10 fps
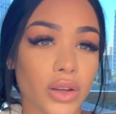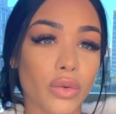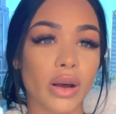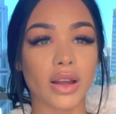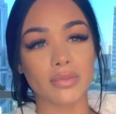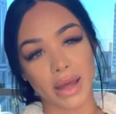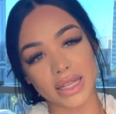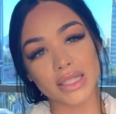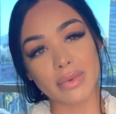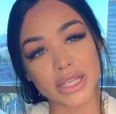welcome
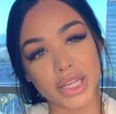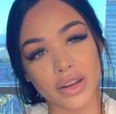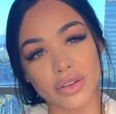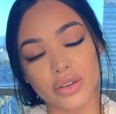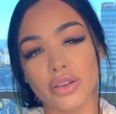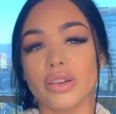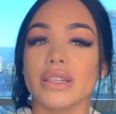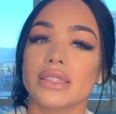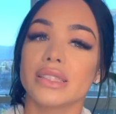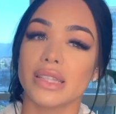back to my channel.
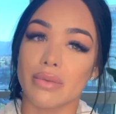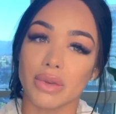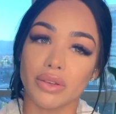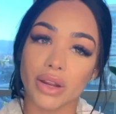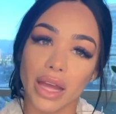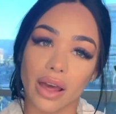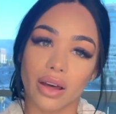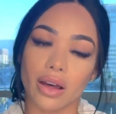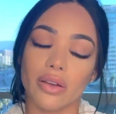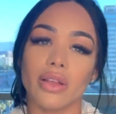It's Demi
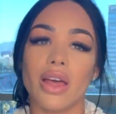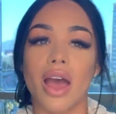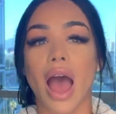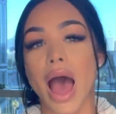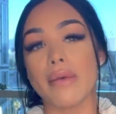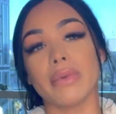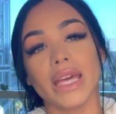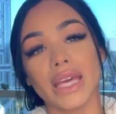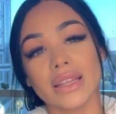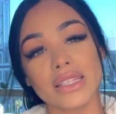Raquel. I'm
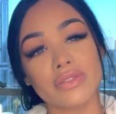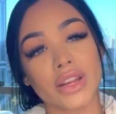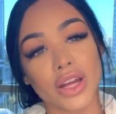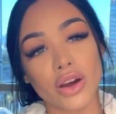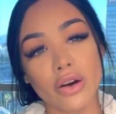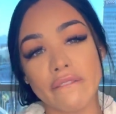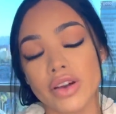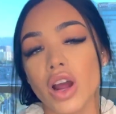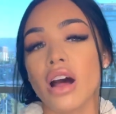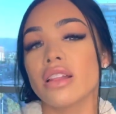making this video
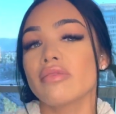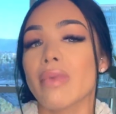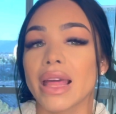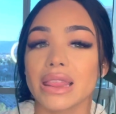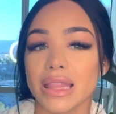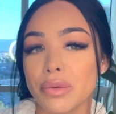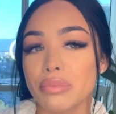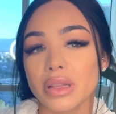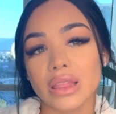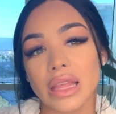for all of my
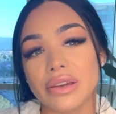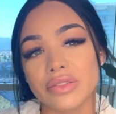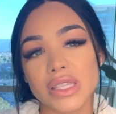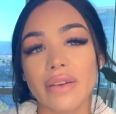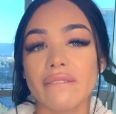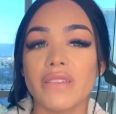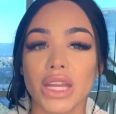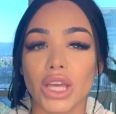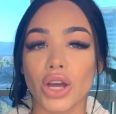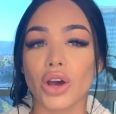lip lift
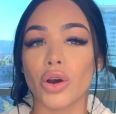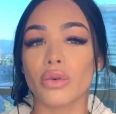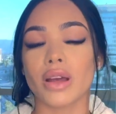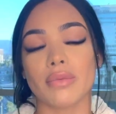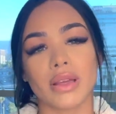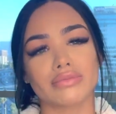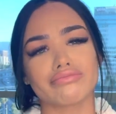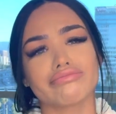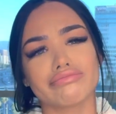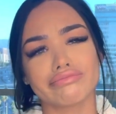video, I mean,
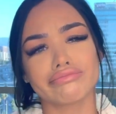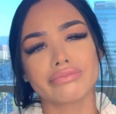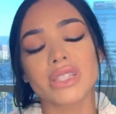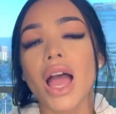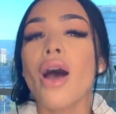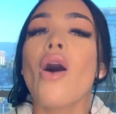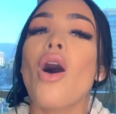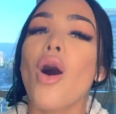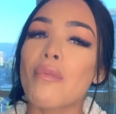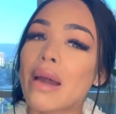
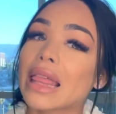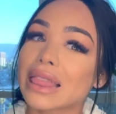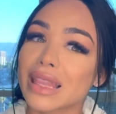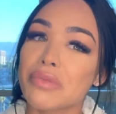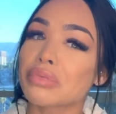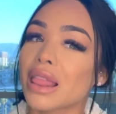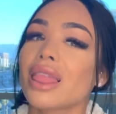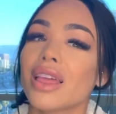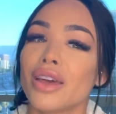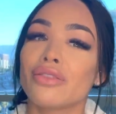all my lip
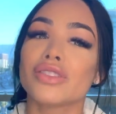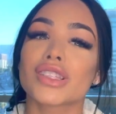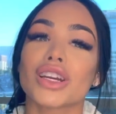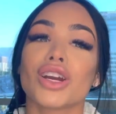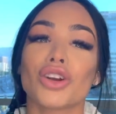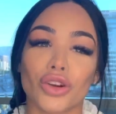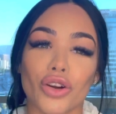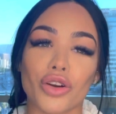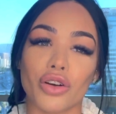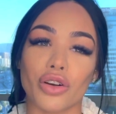lift
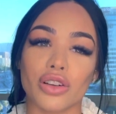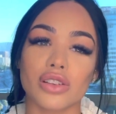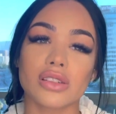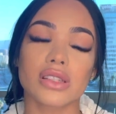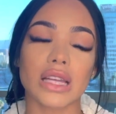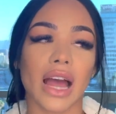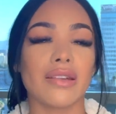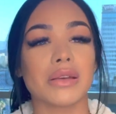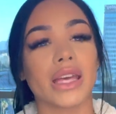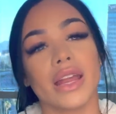girls.
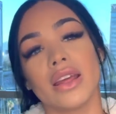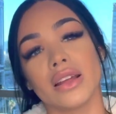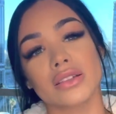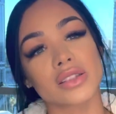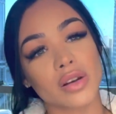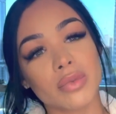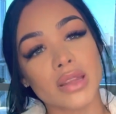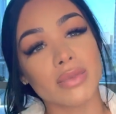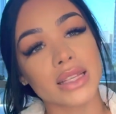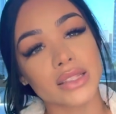I've been getting so
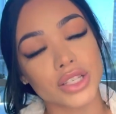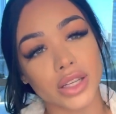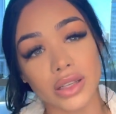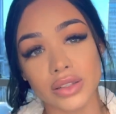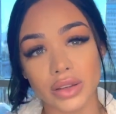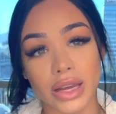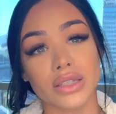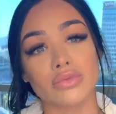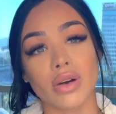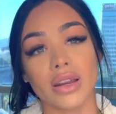many messages. You
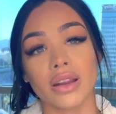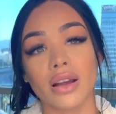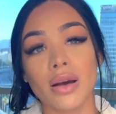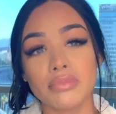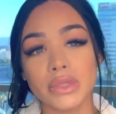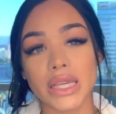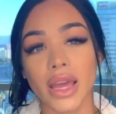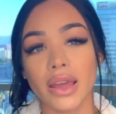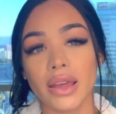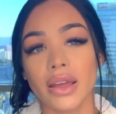guys want an
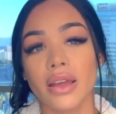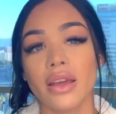update.